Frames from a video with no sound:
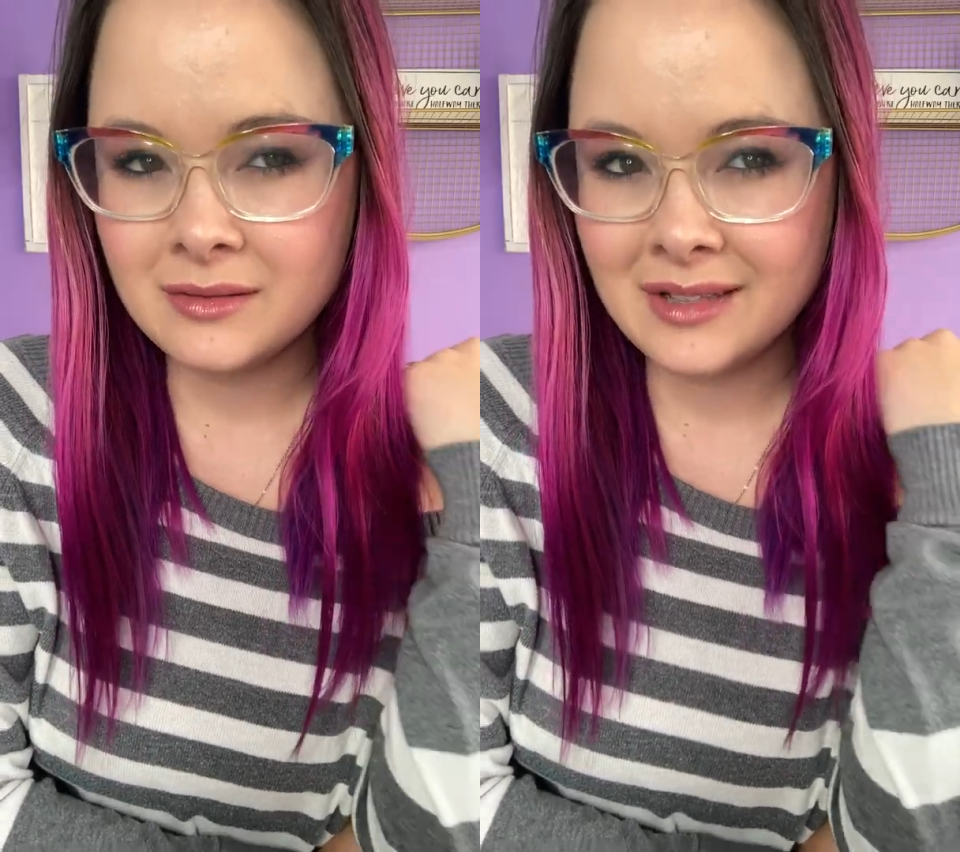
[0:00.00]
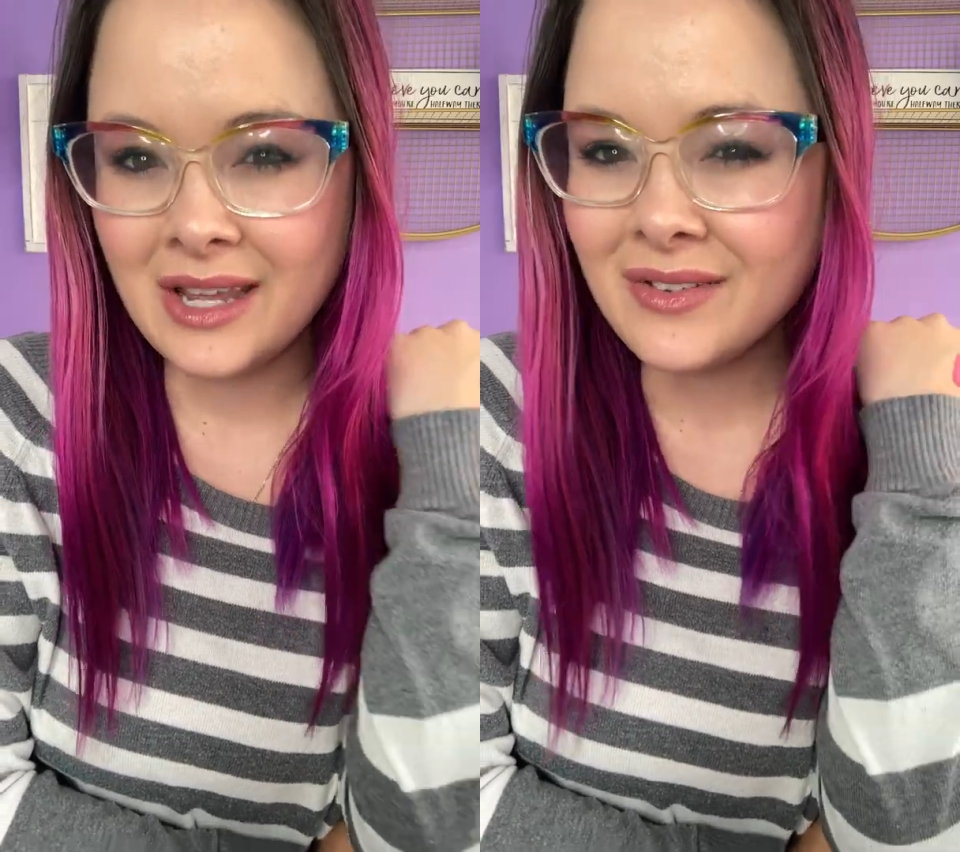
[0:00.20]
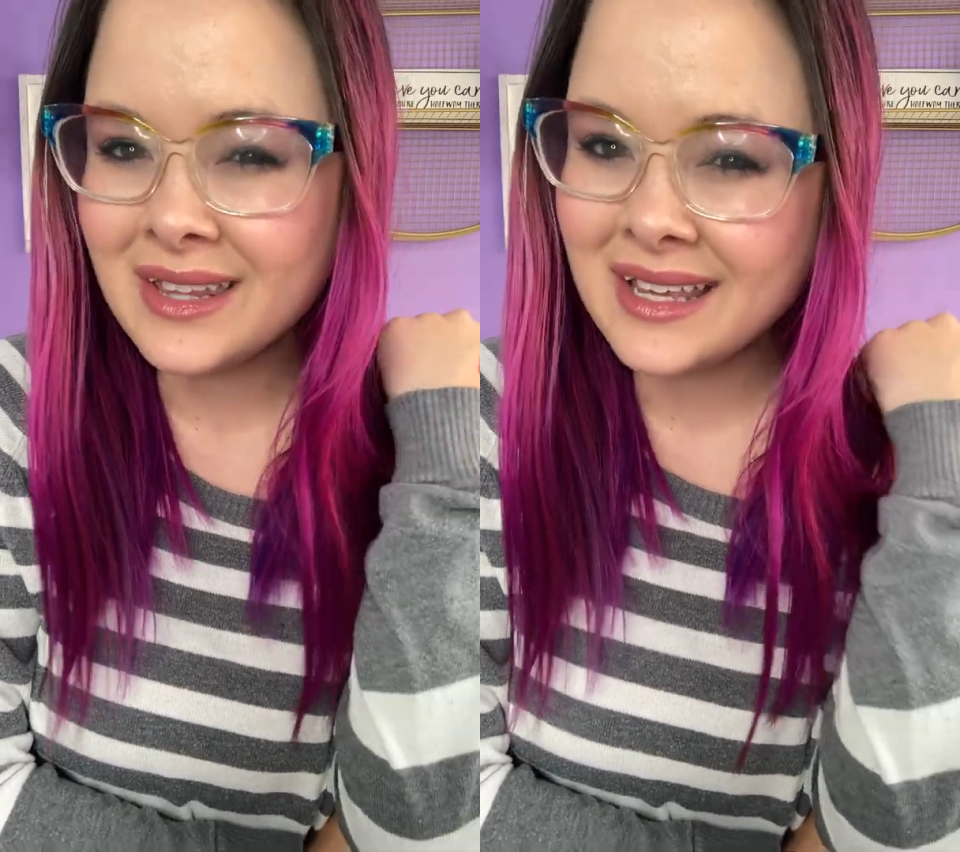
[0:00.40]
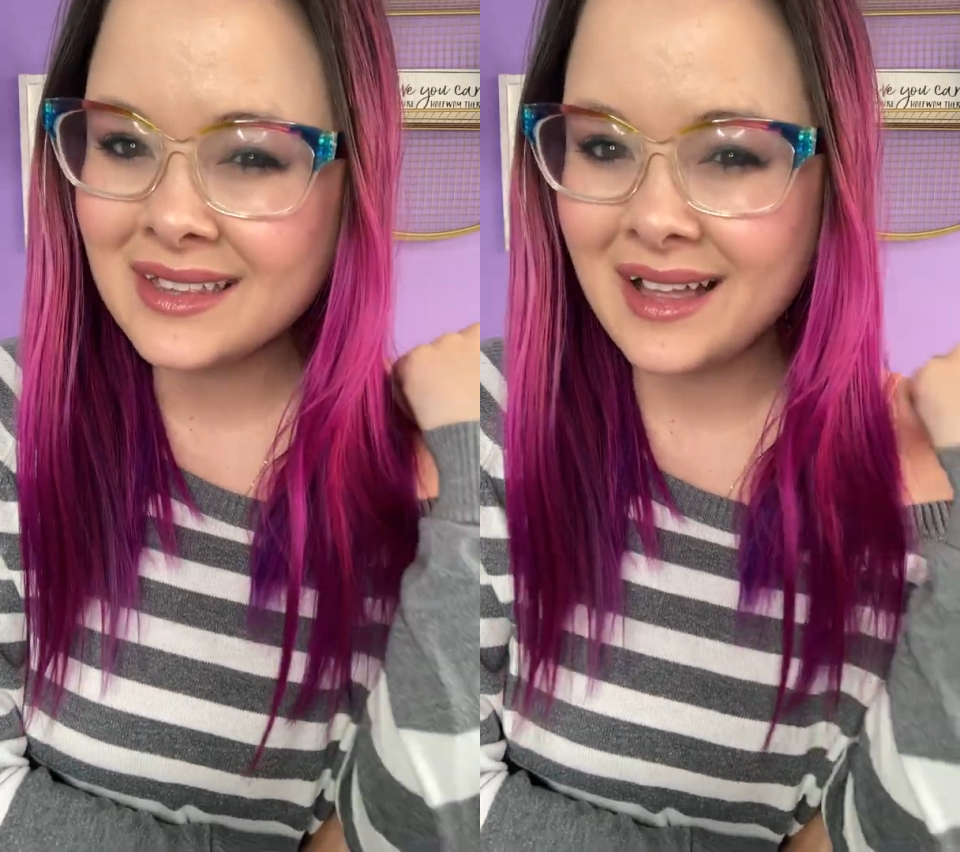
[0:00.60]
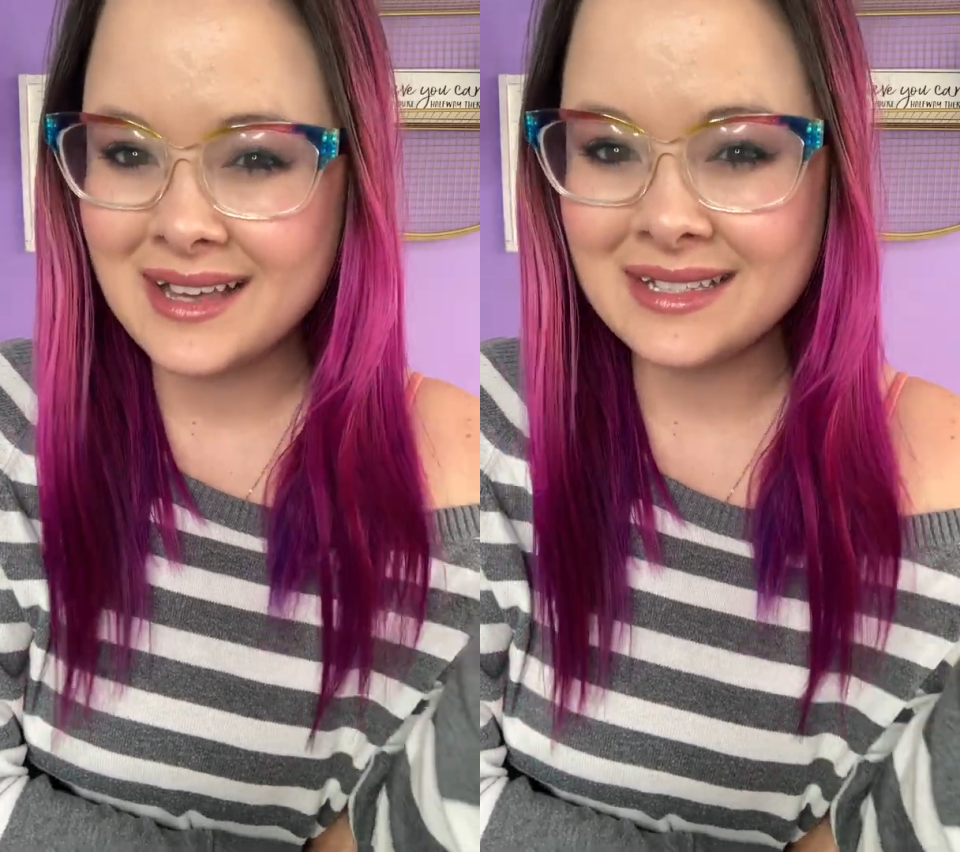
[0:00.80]
Even like the
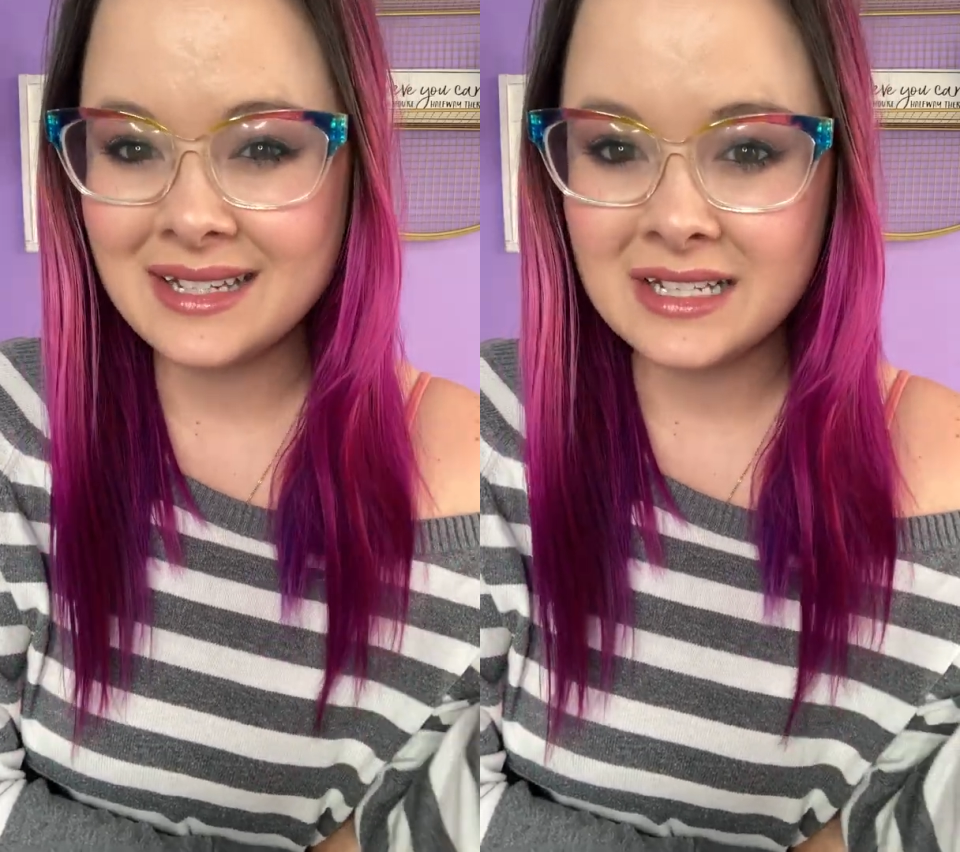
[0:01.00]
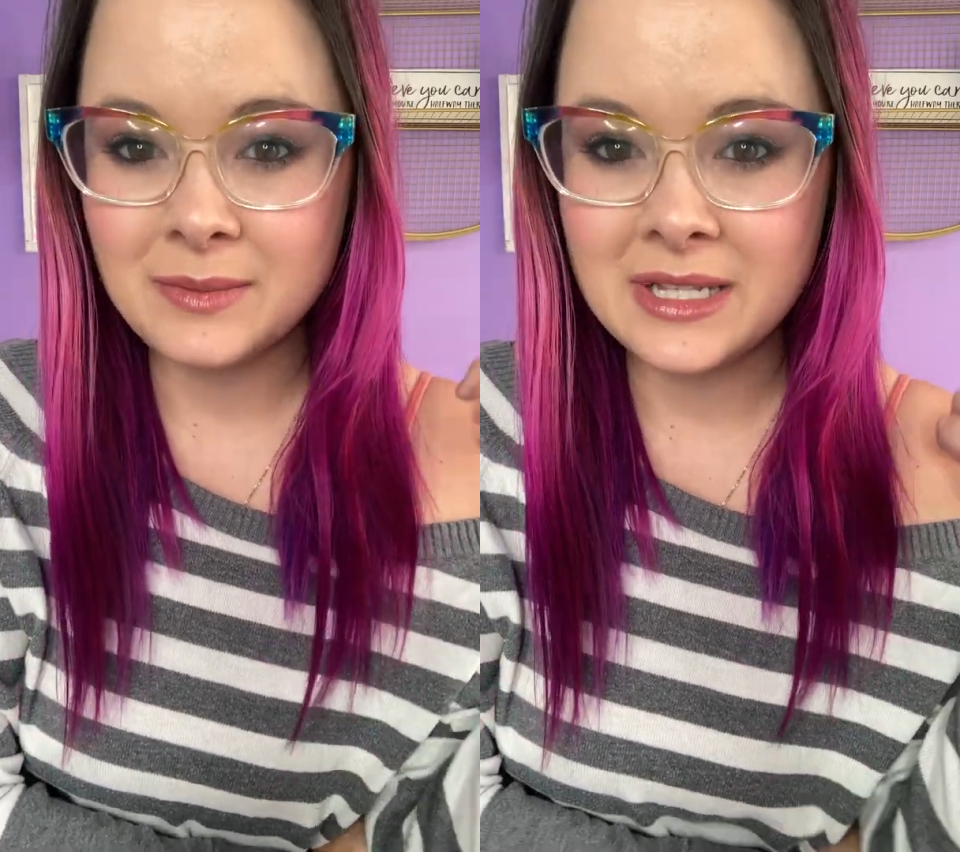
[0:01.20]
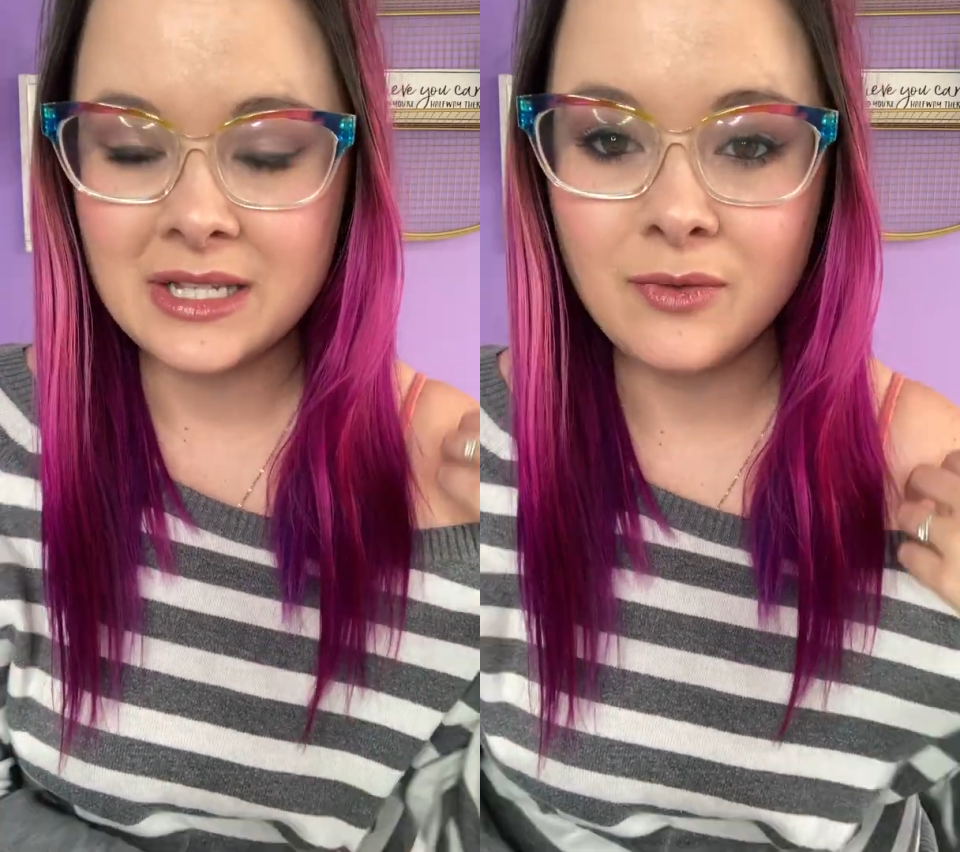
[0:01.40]
last 6 months,